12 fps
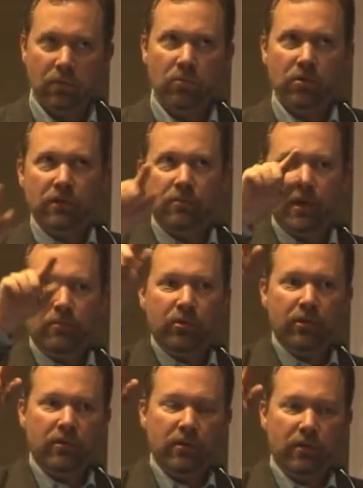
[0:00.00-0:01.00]
Or you might
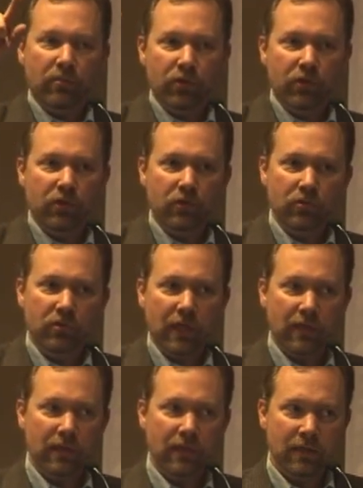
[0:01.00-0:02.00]
print on there, we're going to do
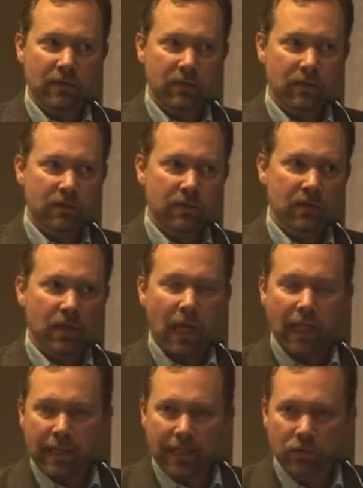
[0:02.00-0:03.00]
10 things,
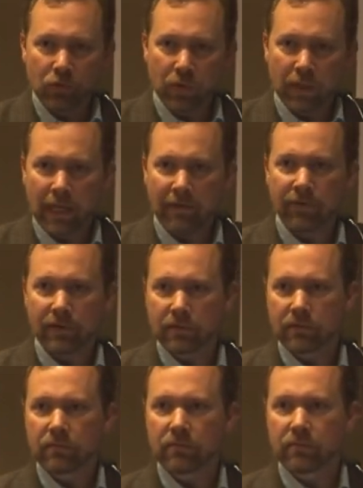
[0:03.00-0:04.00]
and then do 11,
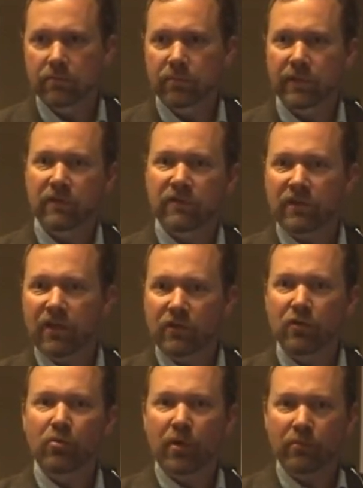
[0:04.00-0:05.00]
because a
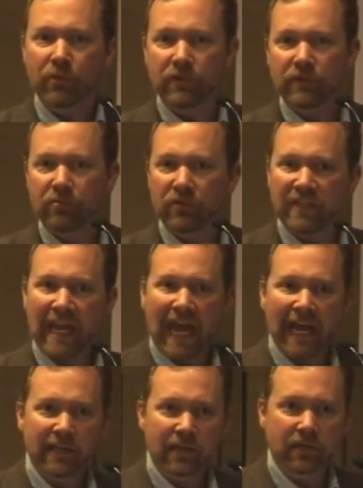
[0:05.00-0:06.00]
new one was
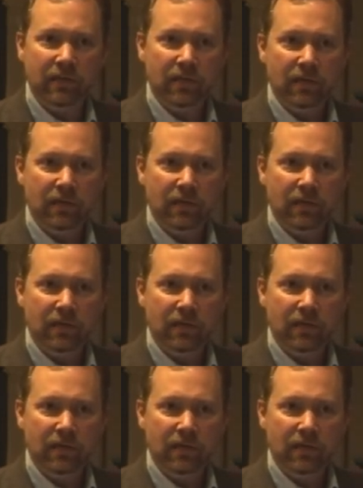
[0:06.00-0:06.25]
added.